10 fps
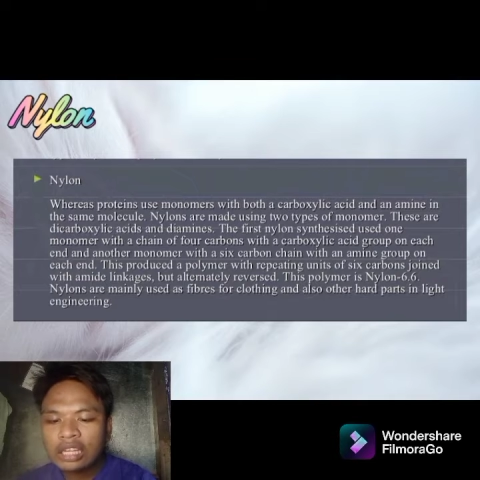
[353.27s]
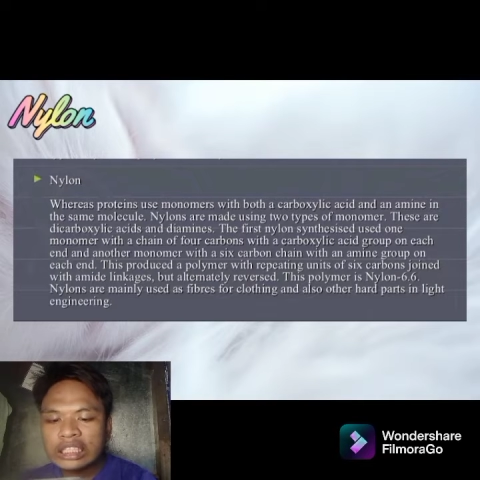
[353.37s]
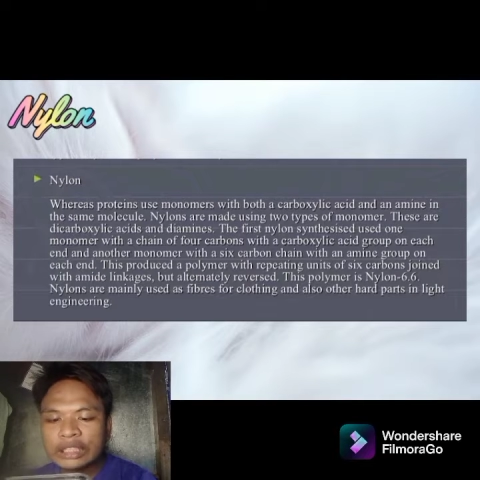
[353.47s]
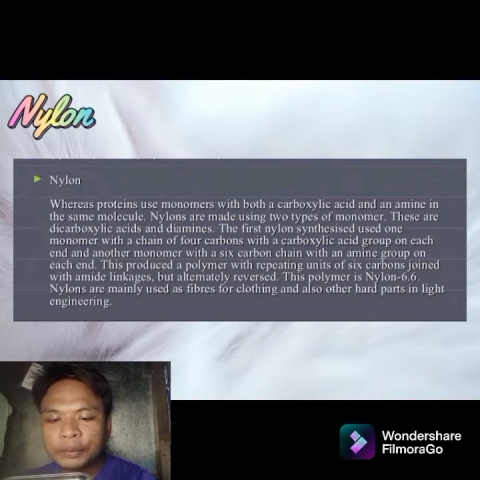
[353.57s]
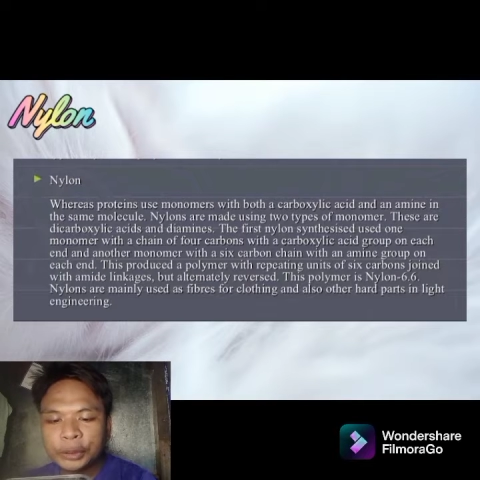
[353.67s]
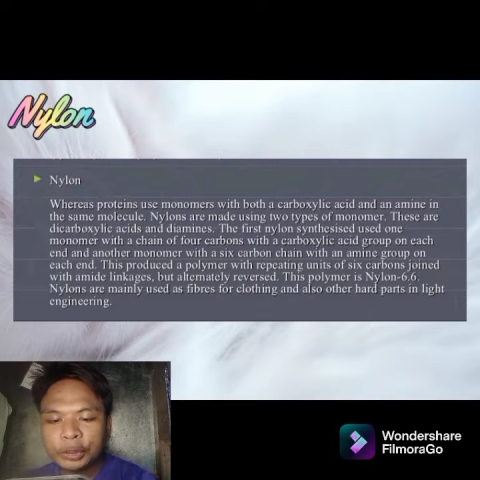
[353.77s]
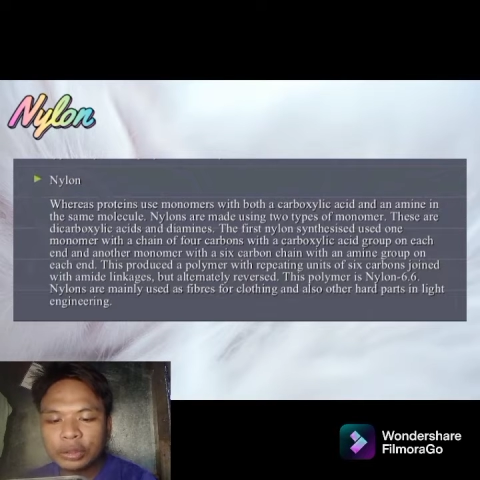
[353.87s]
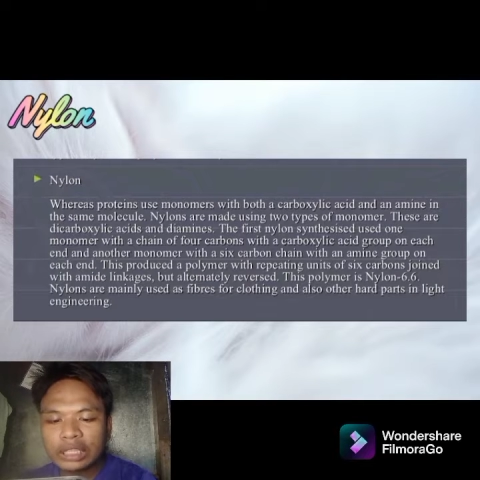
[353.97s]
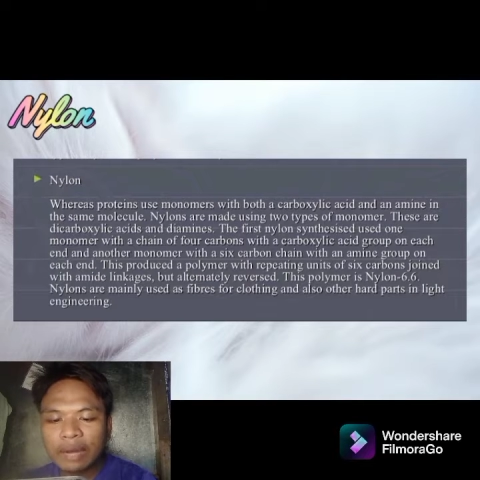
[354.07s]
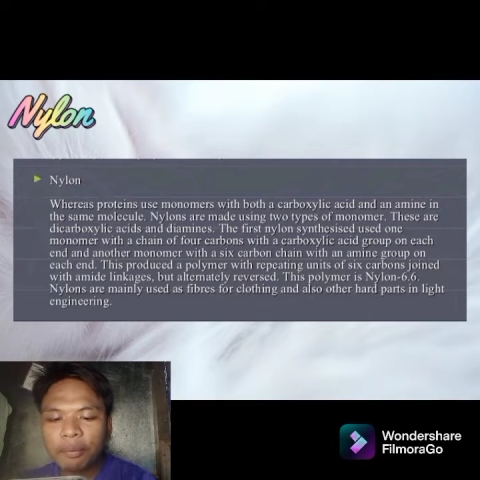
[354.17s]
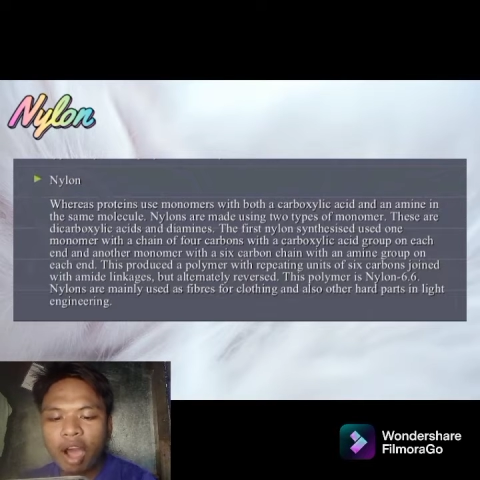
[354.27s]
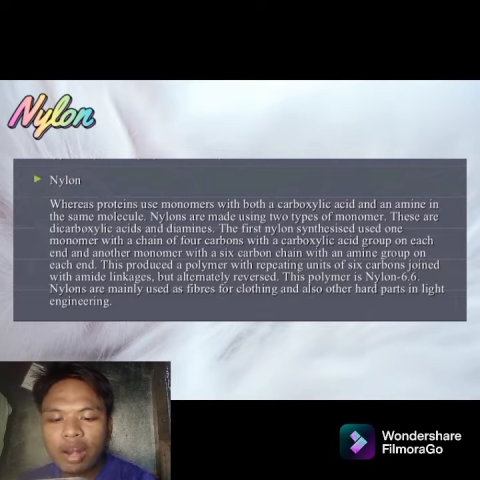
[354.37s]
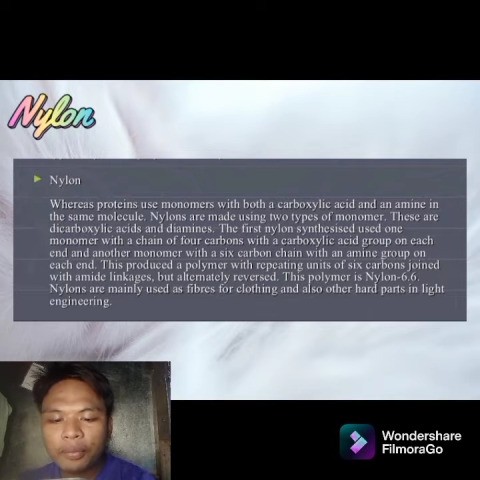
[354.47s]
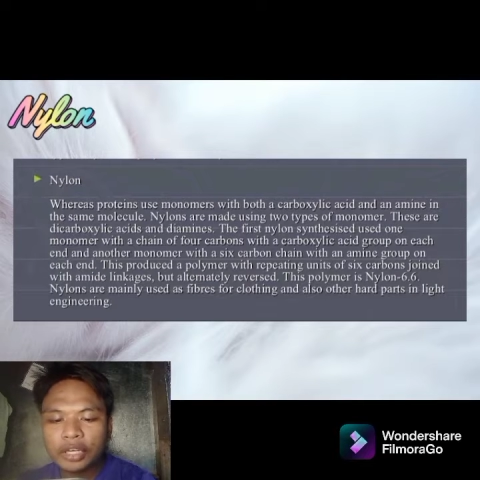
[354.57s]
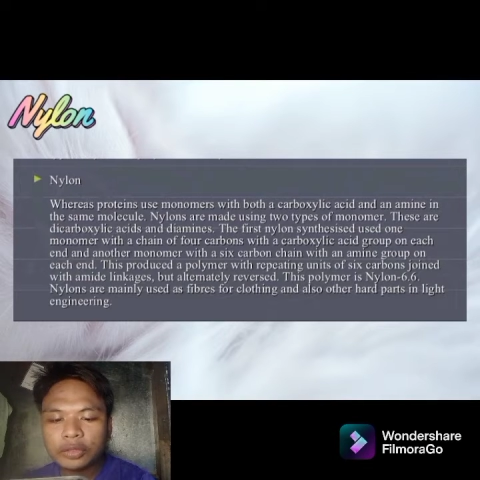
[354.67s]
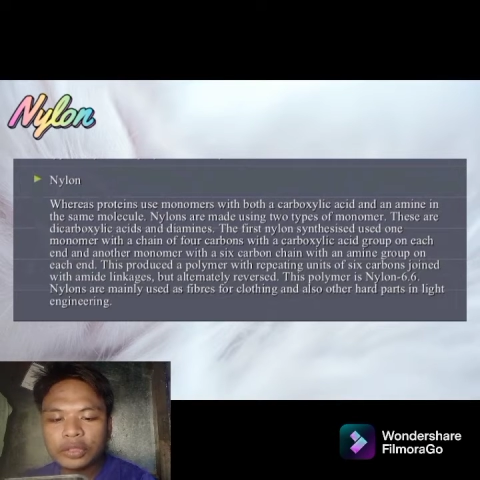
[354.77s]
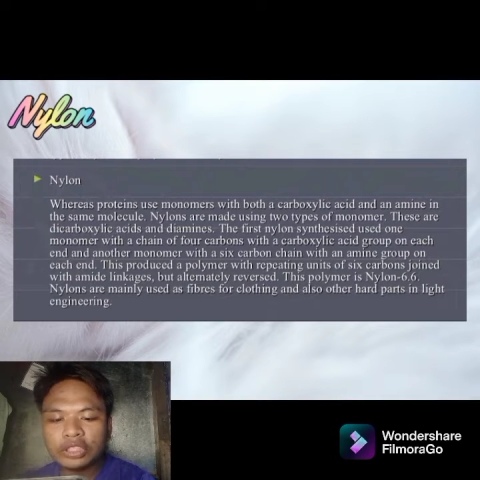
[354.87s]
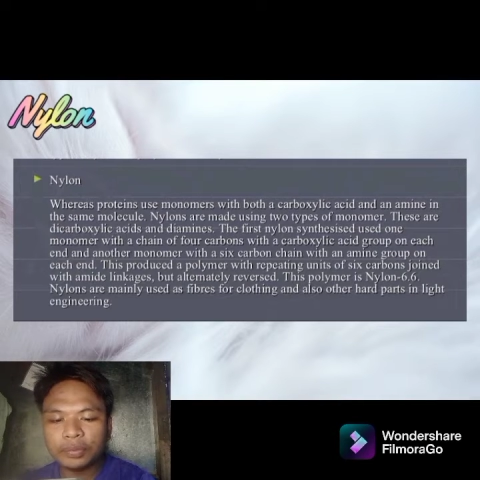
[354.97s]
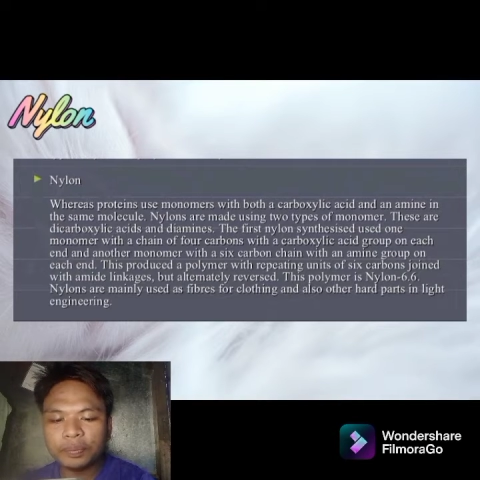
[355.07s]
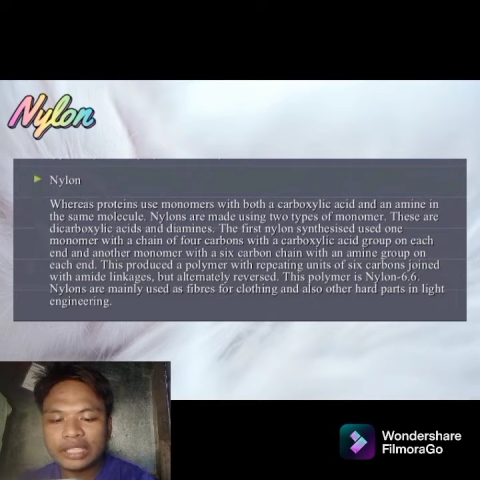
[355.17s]
This produces a polymer with
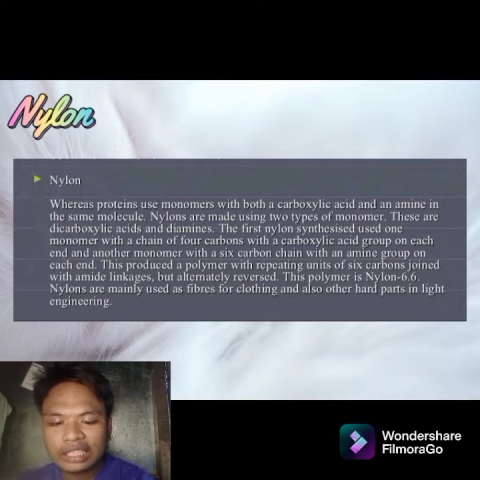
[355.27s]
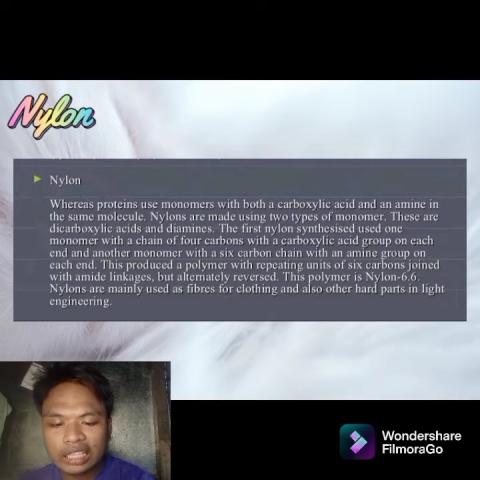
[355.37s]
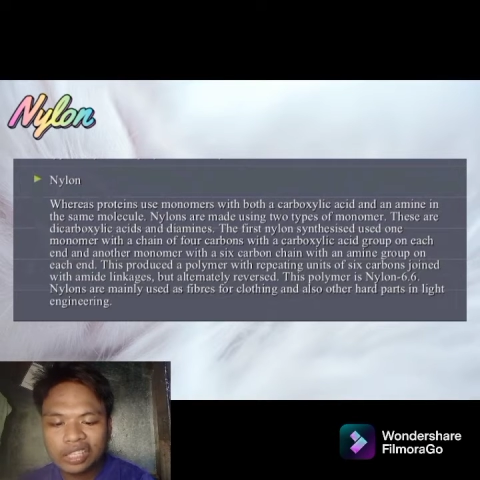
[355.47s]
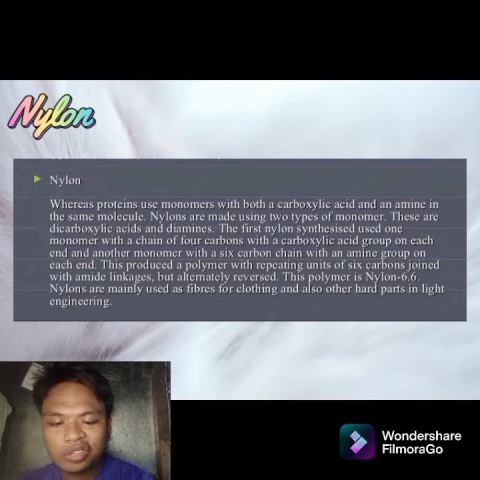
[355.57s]
repeating